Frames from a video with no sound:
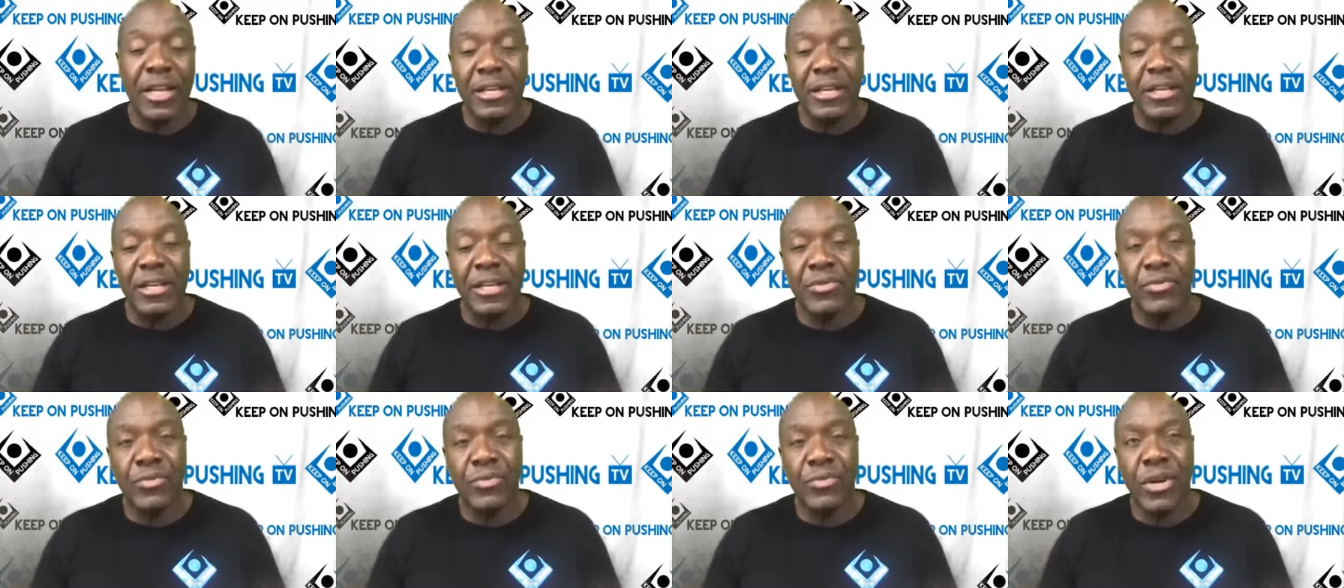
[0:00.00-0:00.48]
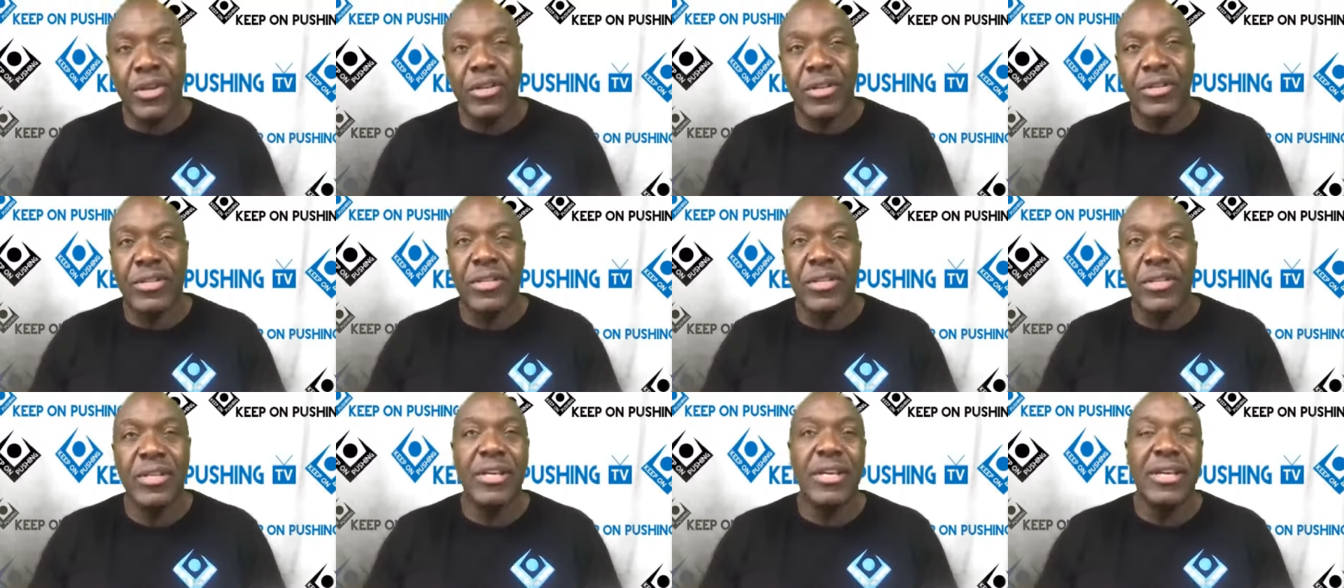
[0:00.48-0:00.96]
This
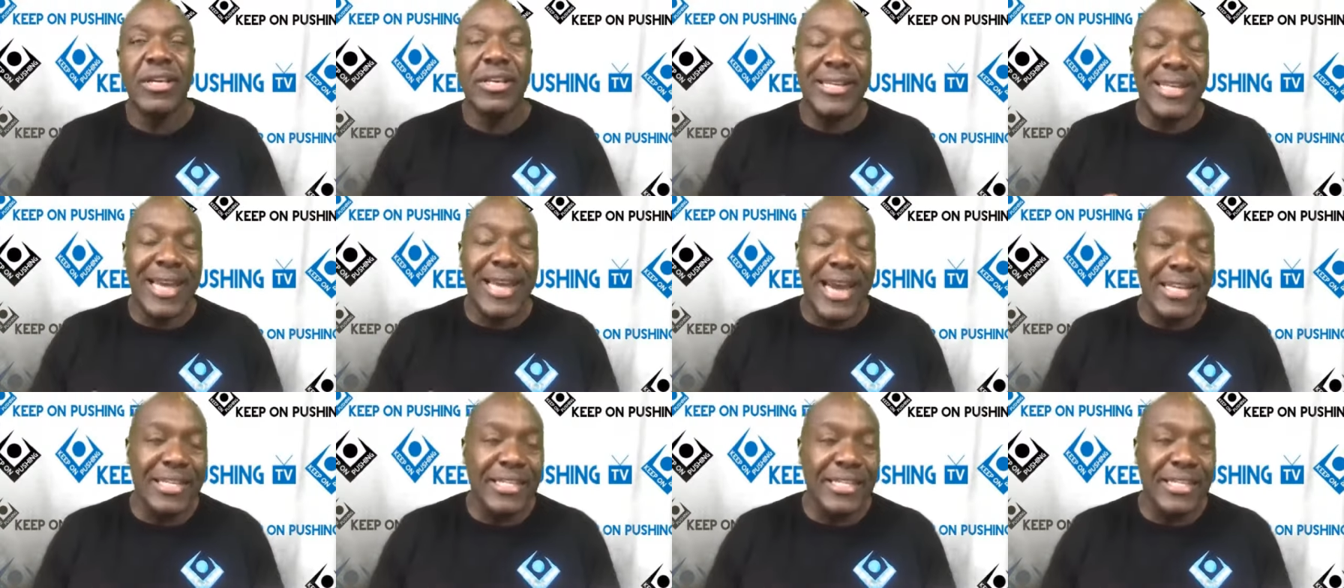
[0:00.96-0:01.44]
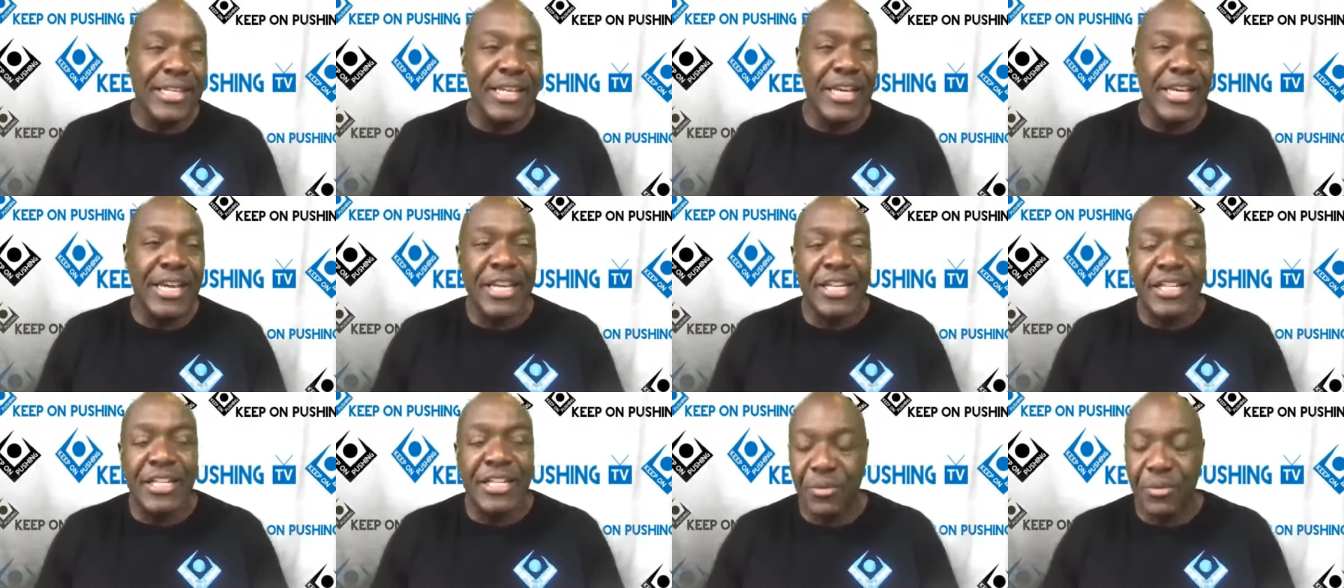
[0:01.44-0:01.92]
was
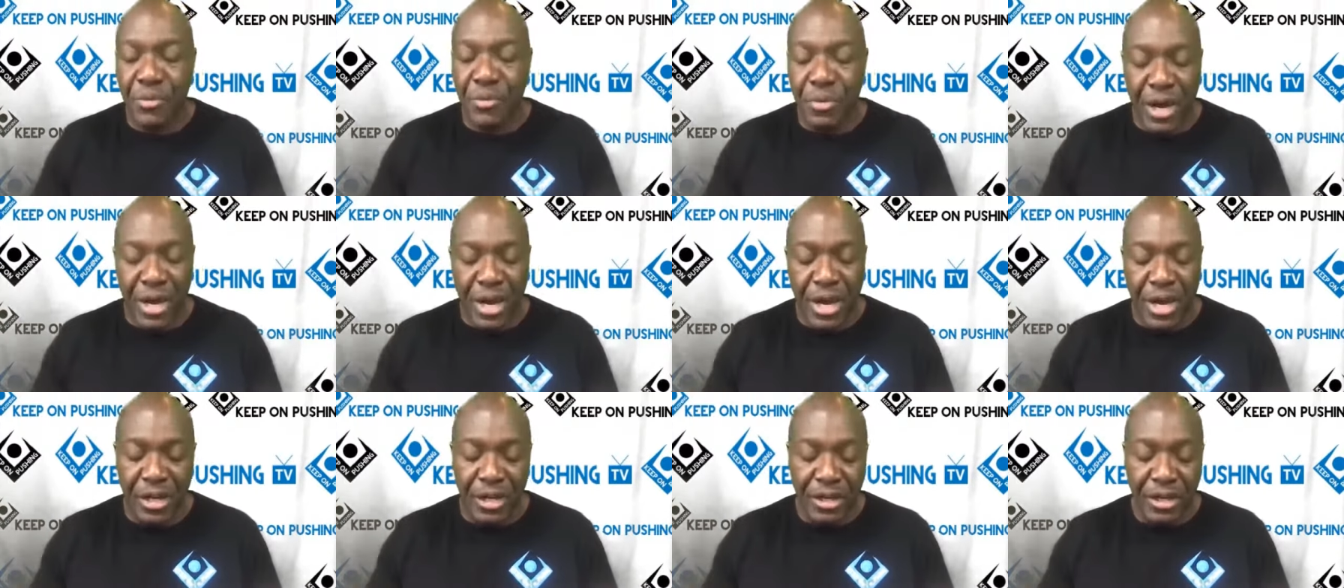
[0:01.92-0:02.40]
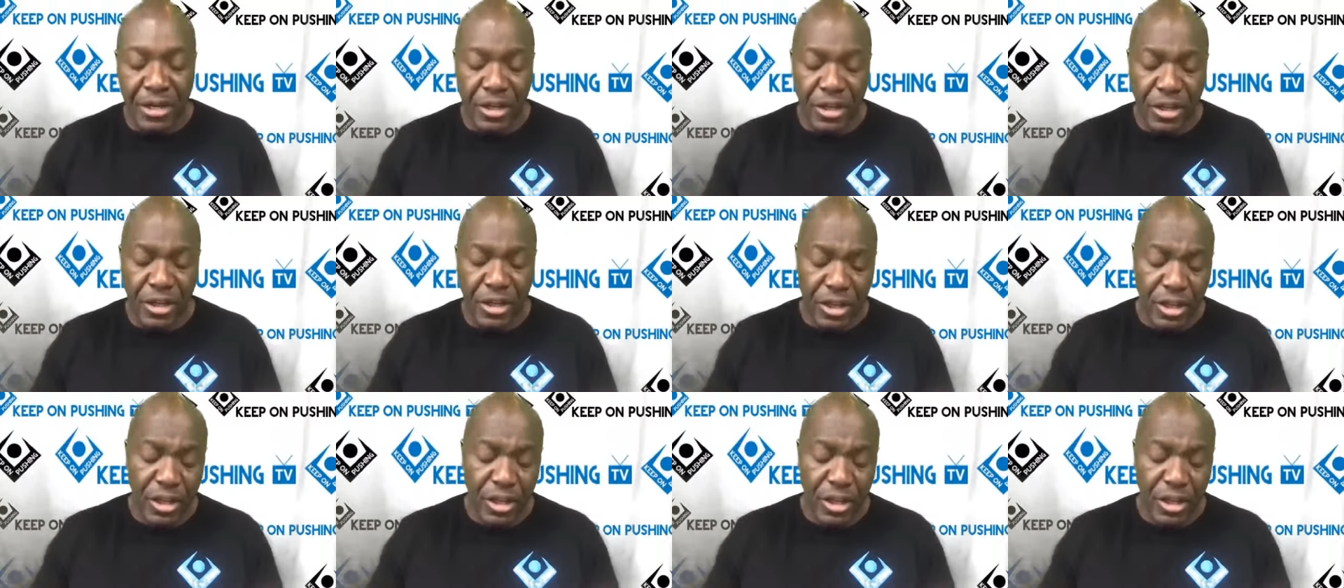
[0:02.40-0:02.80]
1980 when